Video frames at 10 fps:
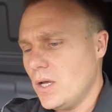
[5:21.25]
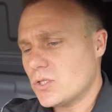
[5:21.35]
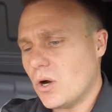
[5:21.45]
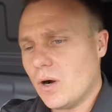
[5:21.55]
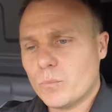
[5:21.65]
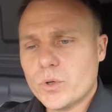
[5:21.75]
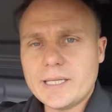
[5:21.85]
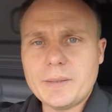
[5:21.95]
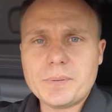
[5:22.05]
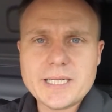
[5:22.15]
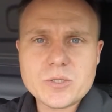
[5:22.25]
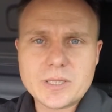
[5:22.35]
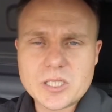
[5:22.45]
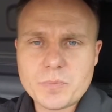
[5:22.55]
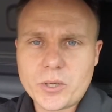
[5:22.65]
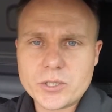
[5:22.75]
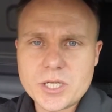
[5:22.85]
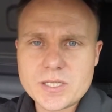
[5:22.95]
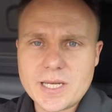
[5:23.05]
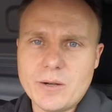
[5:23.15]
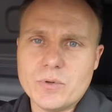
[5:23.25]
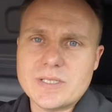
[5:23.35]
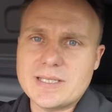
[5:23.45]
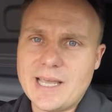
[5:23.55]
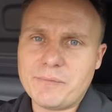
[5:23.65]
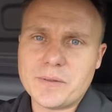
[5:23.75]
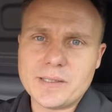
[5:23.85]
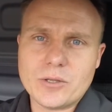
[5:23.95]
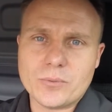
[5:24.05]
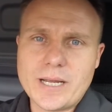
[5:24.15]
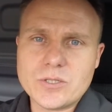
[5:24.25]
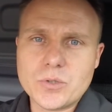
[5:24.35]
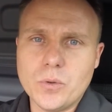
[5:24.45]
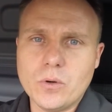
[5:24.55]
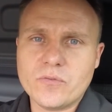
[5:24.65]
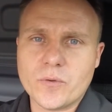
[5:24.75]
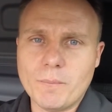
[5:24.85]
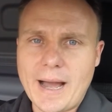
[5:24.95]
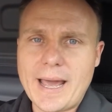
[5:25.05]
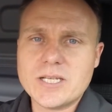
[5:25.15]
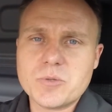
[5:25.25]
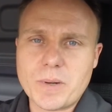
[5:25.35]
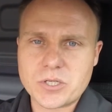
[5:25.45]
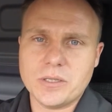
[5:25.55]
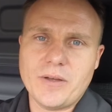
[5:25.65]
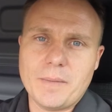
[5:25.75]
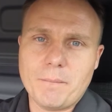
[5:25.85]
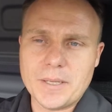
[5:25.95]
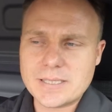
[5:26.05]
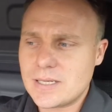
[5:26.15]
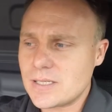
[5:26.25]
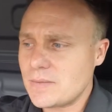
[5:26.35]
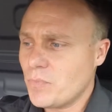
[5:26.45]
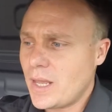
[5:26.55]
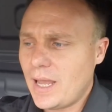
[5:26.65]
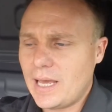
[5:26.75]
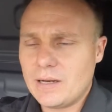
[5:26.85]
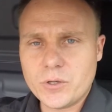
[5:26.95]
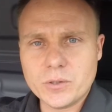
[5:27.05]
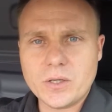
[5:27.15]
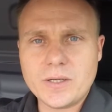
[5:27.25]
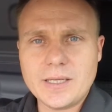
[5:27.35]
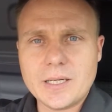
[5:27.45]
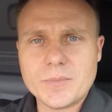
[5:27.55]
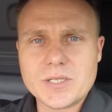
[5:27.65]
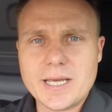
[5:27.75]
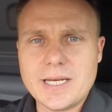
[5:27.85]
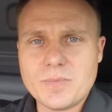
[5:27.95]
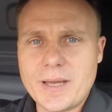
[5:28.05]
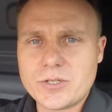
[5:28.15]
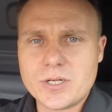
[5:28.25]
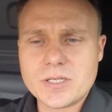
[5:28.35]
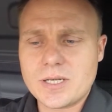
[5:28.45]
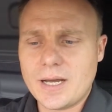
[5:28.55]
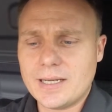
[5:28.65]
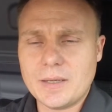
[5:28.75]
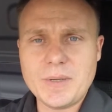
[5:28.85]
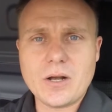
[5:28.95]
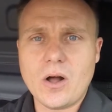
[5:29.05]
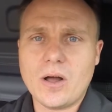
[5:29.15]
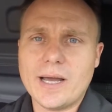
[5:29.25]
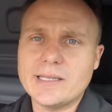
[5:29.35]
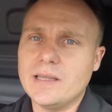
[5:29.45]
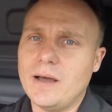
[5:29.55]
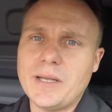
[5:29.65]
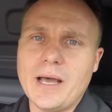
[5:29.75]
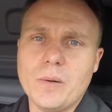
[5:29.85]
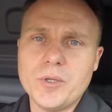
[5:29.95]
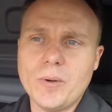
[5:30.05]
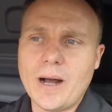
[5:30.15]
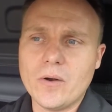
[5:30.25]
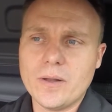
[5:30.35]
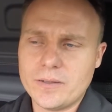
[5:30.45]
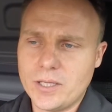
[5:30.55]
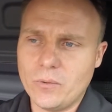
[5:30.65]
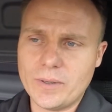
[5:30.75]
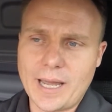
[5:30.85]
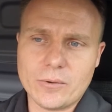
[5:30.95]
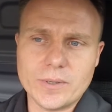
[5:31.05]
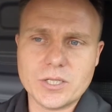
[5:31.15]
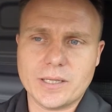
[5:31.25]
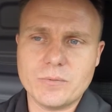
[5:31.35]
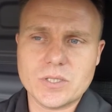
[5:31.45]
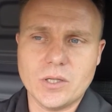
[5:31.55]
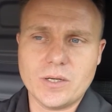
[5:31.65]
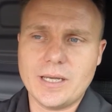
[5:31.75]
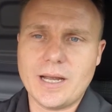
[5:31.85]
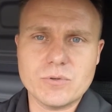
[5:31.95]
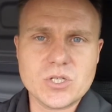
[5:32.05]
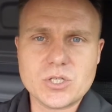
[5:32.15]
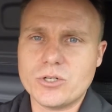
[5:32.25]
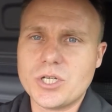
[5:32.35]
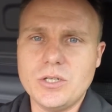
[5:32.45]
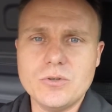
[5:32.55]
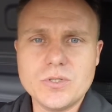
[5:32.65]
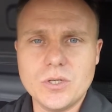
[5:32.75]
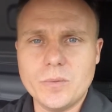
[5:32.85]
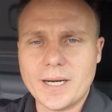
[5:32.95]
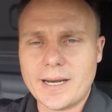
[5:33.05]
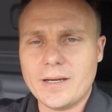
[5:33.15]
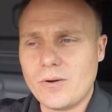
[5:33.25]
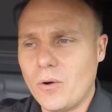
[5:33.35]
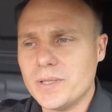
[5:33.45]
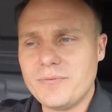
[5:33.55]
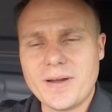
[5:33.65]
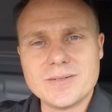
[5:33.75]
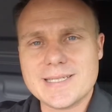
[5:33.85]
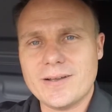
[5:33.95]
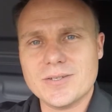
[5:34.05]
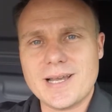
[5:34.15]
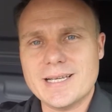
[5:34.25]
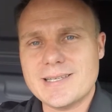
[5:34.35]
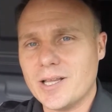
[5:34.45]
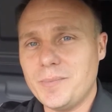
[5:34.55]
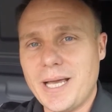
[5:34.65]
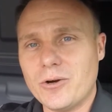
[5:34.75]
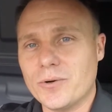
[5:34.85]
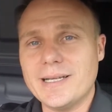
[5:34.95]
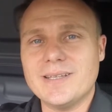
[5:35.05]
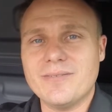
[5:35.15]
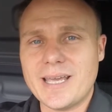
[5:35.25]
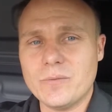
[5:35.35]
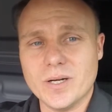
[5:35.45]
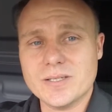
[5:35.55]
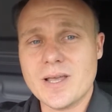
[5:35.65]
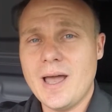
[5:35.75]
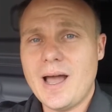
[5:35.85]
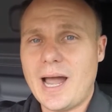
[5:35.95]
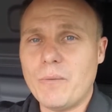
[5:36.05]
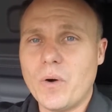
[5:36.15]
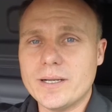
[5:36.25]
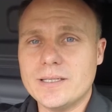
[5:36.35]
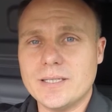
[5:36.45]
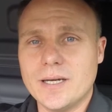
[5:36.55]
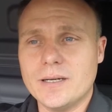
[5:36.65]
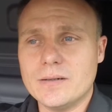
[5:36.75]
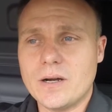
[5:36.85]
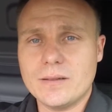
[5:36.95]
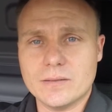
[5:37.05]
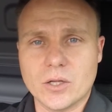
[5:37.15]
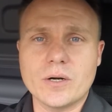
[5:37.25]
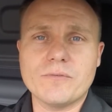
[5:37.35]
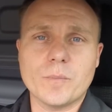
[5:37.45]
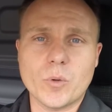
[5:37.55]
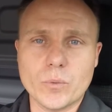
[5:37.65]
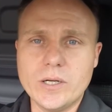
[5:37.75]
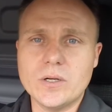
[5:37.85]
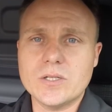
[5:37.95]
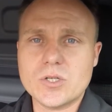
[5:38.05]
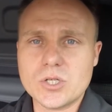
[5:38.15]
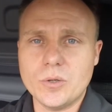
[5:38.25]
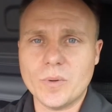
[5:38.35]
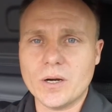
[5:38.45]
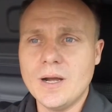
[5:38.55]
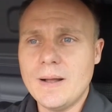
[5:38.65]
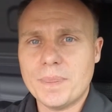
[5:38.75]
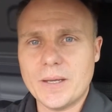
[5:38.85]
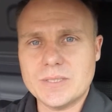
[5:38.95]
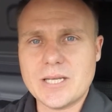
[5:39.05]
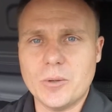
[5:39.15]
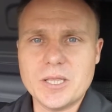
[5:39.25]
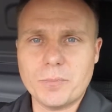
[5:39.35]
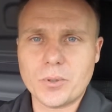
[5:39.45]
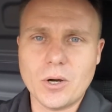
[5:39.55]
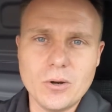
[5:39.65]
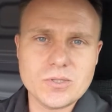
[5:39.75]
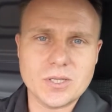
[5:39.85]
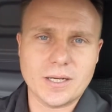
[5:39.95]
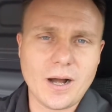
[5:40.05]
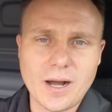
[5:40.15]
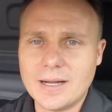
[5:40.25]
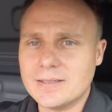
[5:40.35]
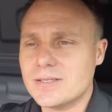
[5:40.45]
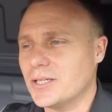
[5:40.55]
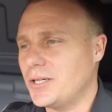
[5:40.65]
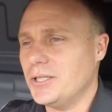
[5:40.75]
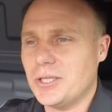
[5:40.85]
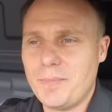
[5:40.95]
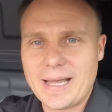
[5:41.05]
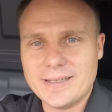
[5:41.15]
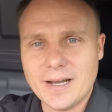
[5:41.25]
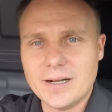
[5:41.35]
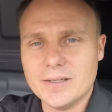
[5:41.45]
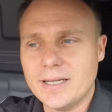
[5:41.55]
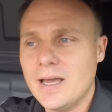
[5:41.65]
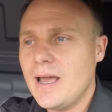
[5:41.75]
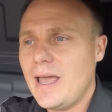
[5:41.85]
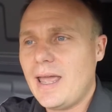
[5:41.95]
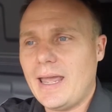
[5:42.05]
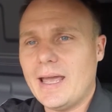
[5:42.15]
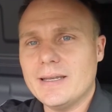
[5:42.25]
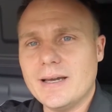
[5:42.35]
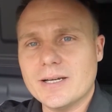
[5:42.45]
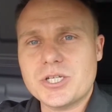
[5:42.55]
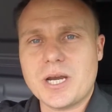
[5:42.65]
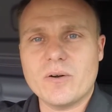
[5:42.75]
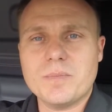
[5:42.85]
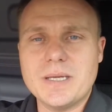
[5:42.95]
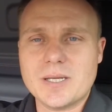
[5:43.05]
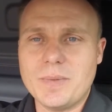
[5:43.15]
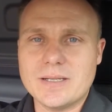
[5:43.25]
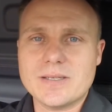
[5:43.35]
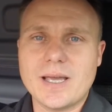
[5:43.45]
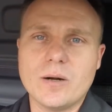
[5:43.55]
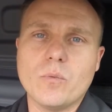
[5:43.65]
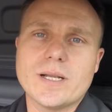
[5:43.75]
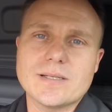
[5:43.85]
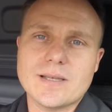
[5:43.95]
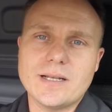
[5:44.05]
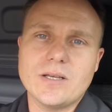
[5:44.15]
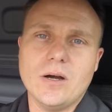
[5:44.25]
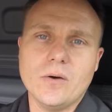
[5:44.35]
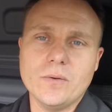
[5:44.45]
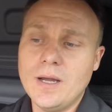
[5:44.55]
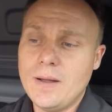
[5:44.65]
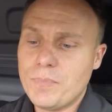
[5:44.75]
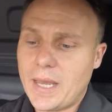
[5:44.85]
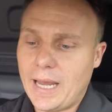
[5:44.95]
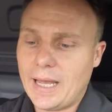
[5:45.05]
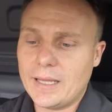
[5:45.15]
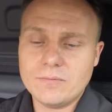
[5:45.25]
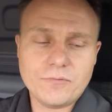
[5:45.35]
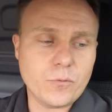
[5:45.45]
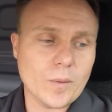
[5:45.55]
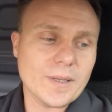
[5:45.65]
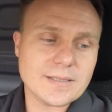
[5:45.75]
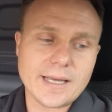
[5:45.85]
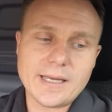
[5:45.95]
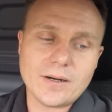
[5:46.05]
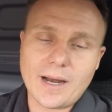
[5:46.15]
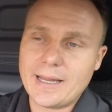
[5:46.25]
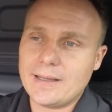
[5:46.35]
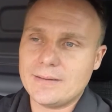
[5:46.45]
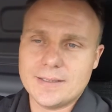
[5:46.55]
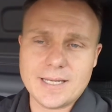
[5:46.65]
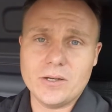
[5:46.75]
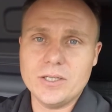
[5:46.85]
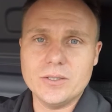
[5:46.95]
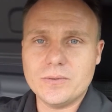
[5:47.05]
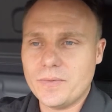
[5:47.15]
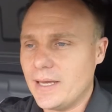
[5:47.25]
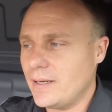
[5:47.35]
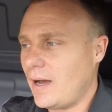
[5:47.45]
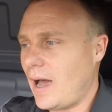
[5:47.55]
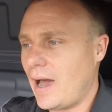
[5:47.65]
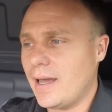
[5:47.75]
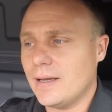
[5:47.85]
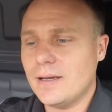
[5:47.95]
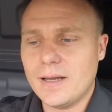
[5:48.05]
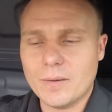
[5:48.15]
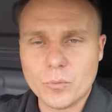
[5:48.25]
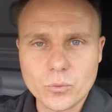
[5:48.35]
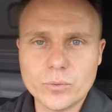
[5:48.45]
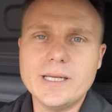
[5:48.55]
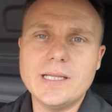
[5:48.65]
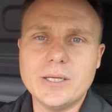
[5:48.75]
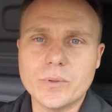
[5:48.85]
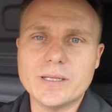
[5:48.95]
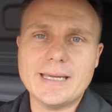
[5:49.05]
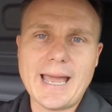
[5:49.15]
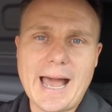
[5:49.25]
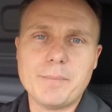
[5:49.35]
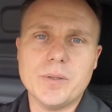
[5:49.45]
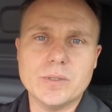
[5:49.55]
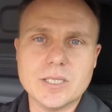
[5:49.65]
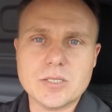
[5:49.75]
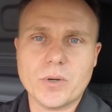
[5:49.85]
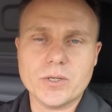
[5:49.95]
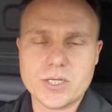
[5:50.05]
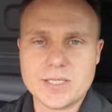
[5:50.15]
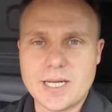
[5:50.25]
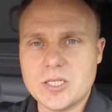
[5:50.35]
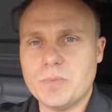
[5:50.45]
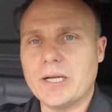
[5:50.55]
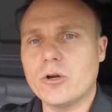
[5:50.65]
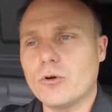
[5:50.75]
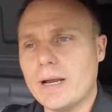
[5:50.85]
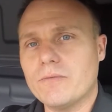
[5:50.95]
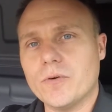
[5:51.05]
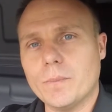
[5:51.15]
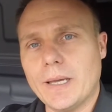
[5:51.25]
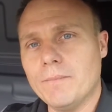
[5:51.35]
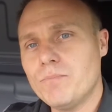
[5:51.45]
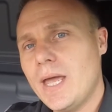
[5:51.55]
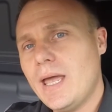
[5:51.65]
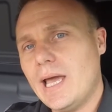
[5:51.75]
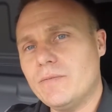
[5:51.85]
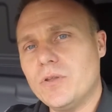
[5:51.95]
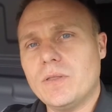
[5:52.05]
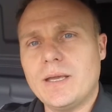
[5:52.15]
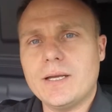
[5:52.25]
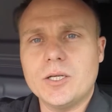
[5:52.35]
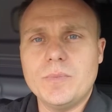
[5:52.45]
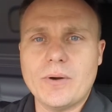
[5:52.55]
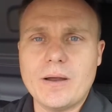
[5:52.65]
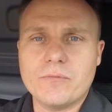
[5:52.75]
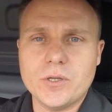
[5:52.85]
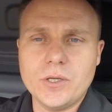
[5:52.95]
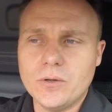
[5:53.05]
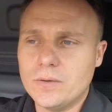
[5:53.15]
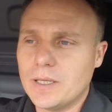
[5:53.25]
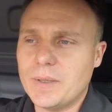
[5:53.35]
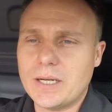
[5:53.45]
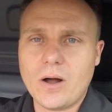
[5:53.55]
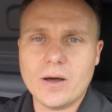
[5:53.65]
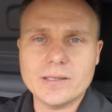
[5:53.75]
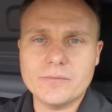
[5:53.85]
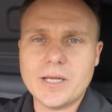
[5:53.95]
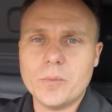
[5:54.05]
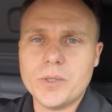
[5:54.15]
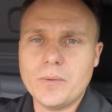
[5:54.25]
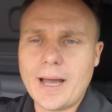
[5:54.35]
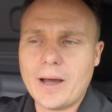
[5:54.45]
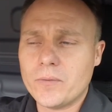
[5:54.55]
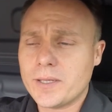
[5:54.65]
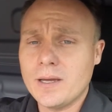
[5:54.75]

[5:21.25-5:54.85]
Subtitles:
So I'm really pleased with this purchase. It was definitely the right tool for my special event business. And if you're looking at a Mercedes Metris, give me a call. I'd love to help you out. You know, when I originally was looking, I was searching YouTube and I only found sales guys telling me how great the van was. I wanted to learn from a real consumer that would tell me the pros, the cons, the good, the bad, the ugly, and share with me some insight on what it's like to own. And 4 months later, I can tell you that I am really, really happy with this purchase. It's been great for me. And if you think it could be right for you, give me a call. I'd love to help you out.